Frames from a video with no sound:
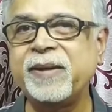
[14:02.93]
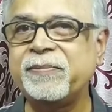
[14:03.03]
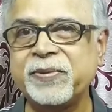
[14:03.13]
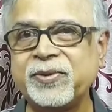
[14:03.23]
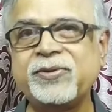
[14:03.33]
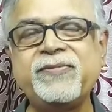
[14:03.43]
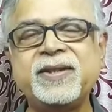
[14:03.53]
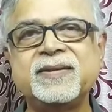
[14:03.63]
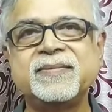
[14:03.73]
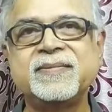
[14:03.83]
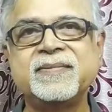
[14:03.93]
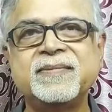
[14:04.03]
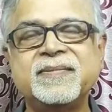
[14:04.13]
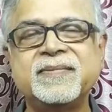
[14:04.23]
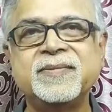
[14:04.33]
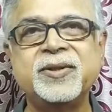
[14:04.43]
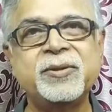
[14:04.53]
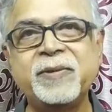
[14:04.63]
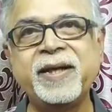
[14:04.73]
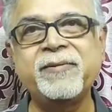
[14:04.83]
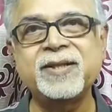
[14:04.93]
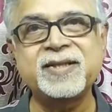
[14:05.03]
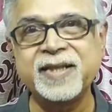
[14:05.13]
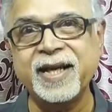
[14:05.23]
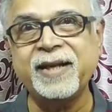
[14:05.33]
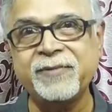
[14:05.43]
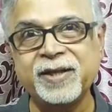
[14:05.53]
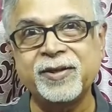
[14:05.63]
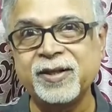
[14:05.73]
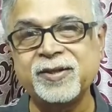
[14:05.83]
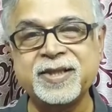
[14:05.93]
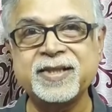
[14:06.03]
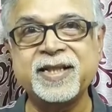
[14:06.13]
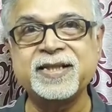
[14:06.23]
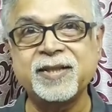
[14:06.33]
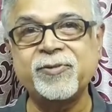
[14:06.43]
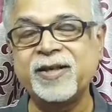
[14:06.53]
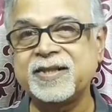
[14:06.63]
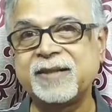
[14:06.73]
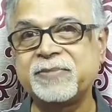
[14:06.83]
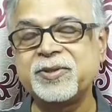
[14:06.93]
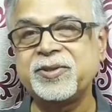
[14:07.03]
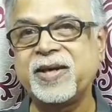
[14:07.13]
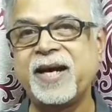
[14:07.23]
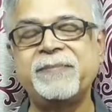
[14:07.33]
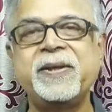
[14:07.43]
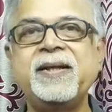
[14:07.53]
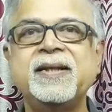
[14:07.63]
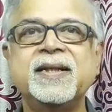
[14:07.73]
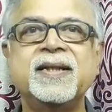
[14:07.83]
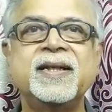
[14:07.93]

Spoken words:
be proved. Nobody was there when all these things were supposed to happen.